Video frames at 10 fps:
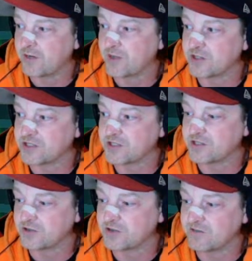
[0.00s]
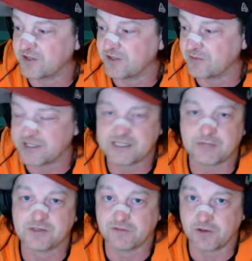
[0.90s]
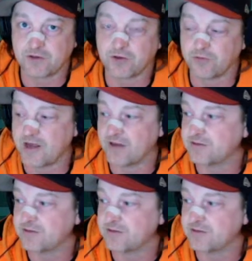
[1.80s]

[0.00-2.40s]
much exclusively, with the exception of the 3rd round.